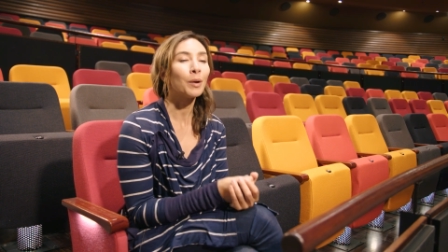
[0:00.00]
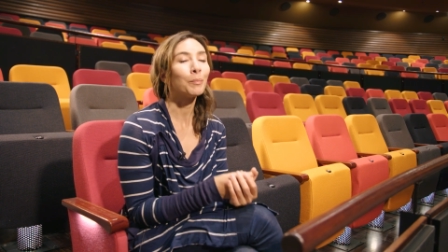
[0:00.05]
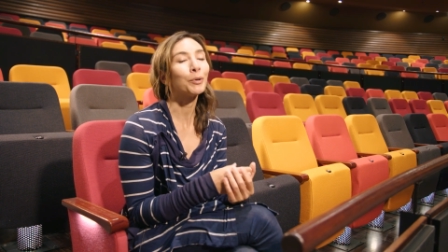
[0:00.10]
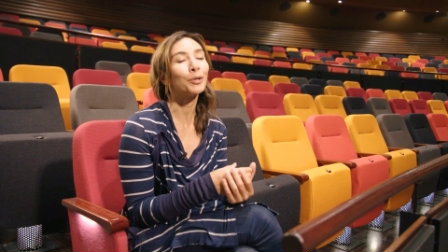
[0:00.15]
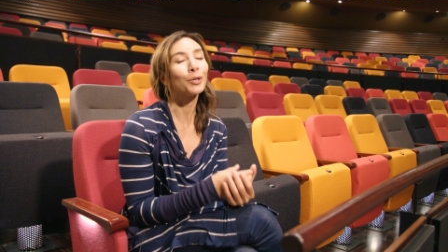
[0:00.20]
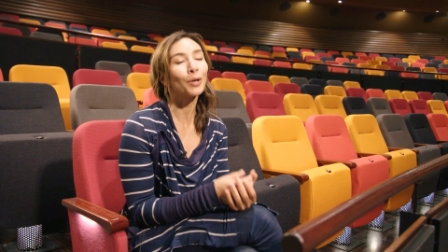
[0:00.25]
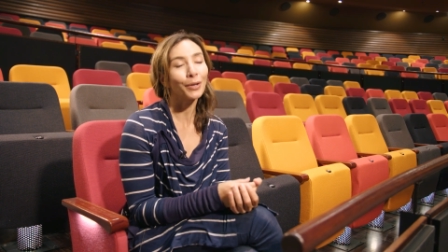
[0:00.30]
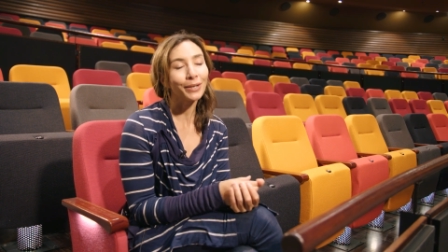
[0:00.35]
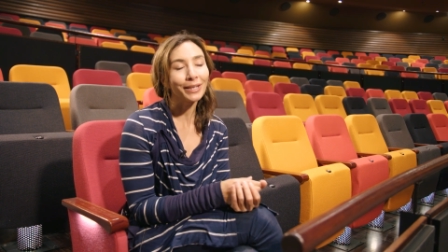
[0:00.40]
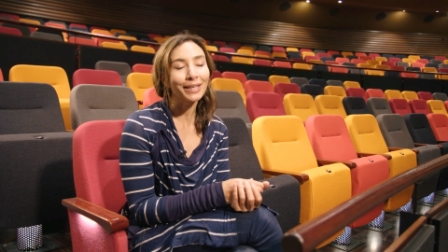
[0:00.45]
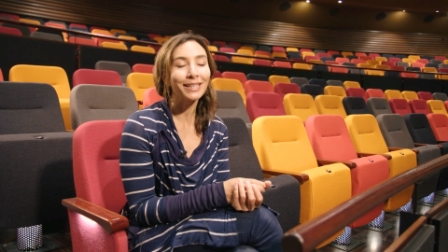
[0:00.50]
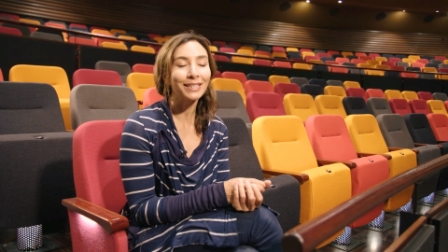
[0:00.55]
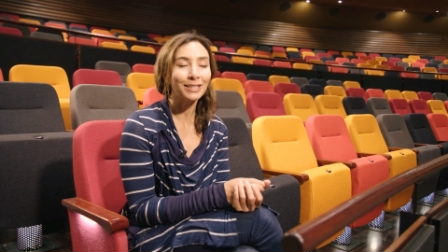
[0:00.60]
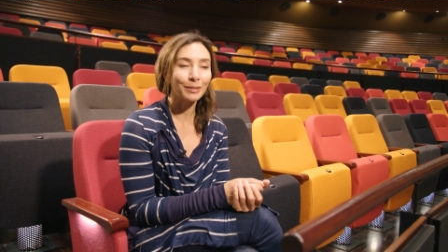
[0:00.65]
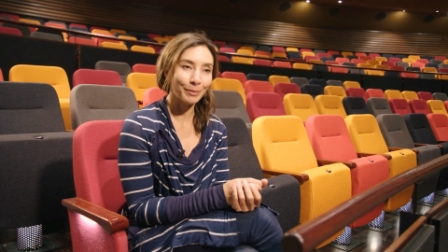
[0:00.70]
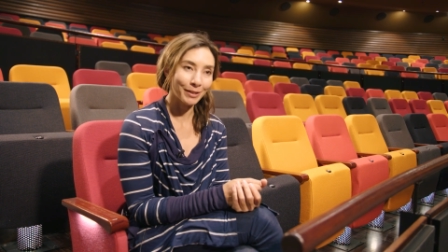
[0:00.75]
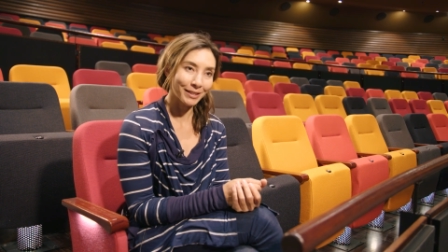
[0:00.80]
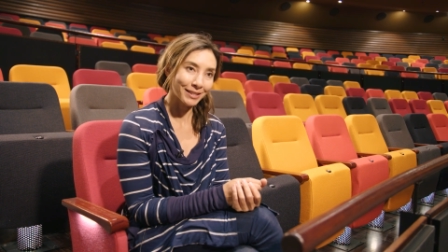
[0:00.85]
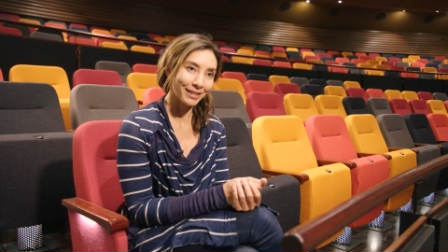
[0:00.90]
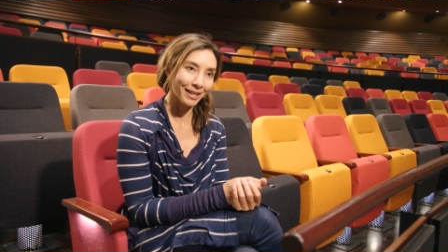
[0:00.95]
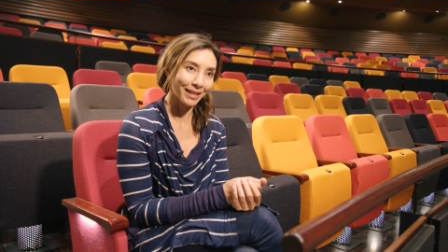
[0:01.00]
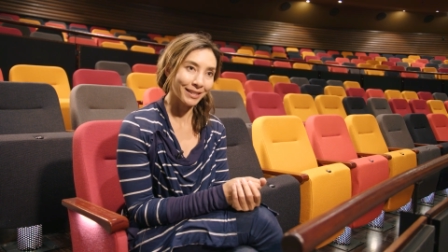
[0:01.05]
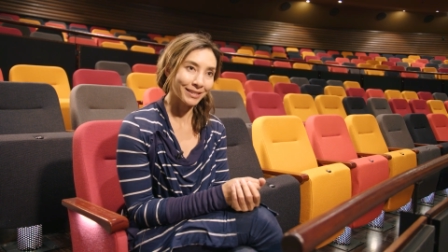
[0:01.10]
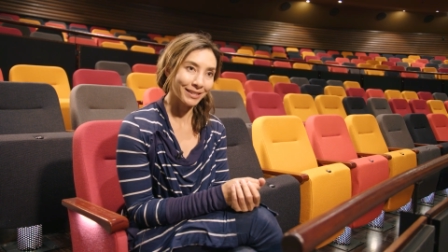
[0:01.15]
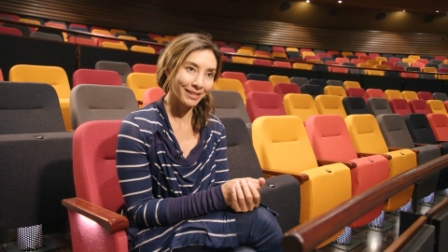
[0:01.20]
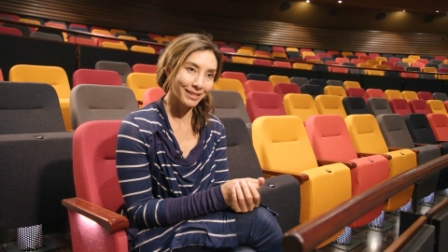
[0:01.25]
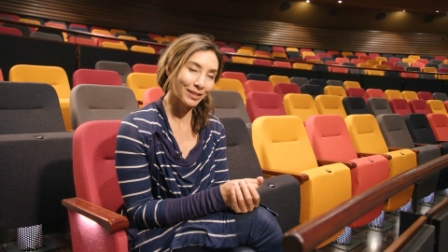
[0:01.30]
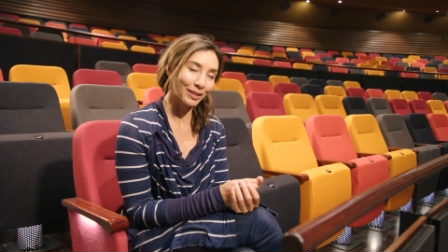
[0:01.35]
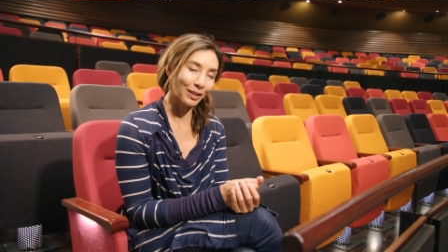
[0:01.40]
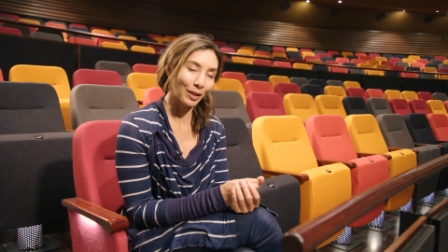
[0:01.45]
but not need to be a
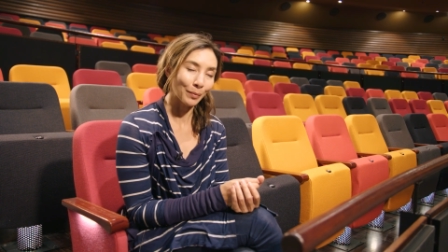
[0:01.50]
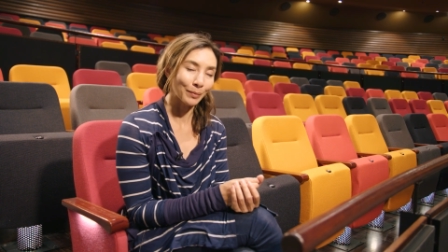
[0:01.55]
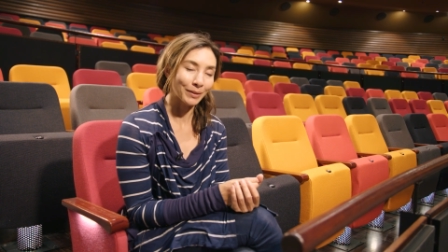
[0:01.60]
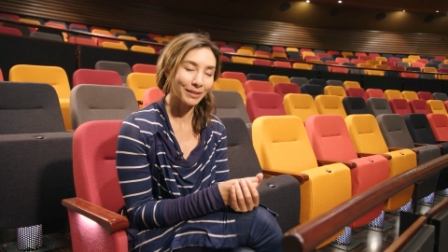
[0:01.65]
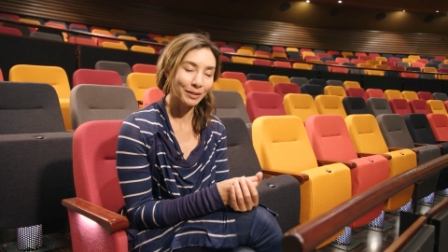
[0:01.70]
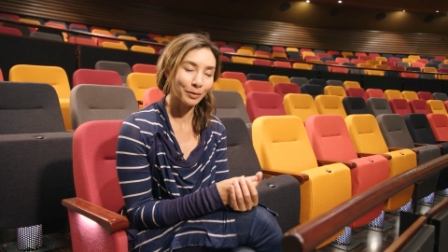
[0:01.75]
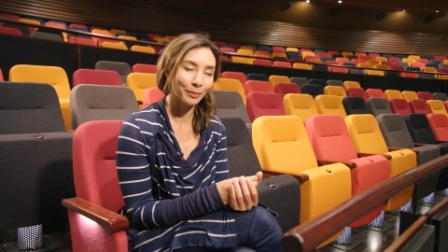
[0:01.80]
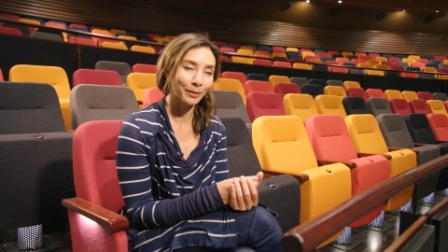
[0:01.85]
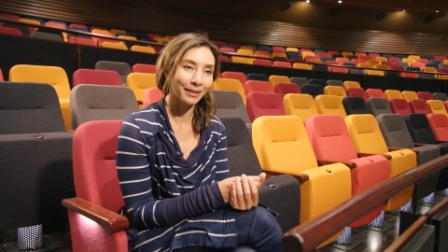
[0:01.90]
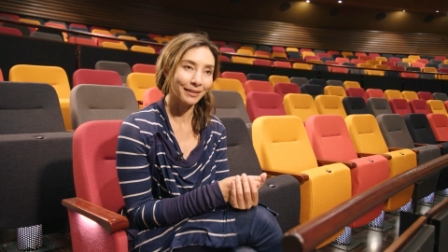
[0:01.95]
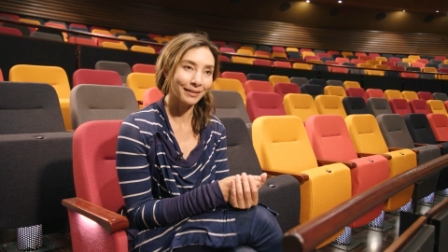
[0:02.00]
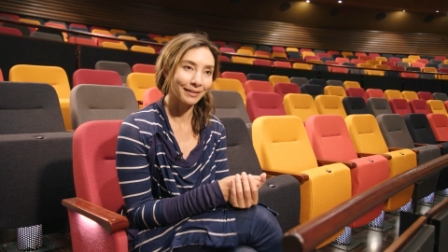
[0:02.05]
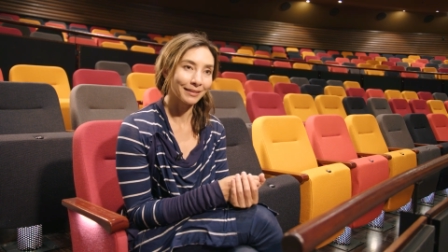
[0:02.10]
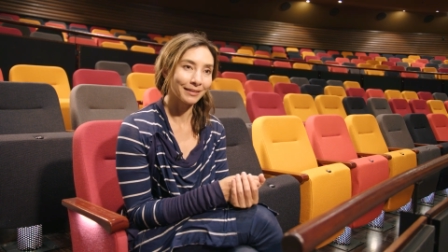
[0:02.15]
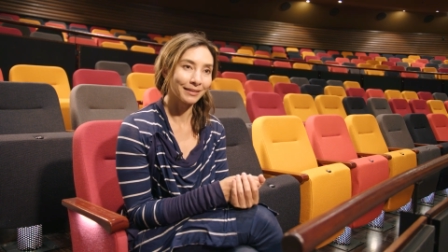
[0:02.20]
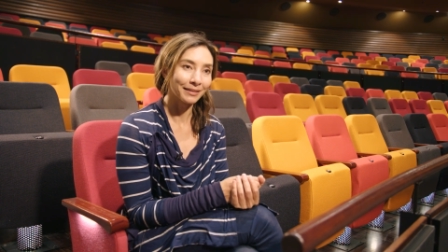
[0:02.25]
scientist to go into it.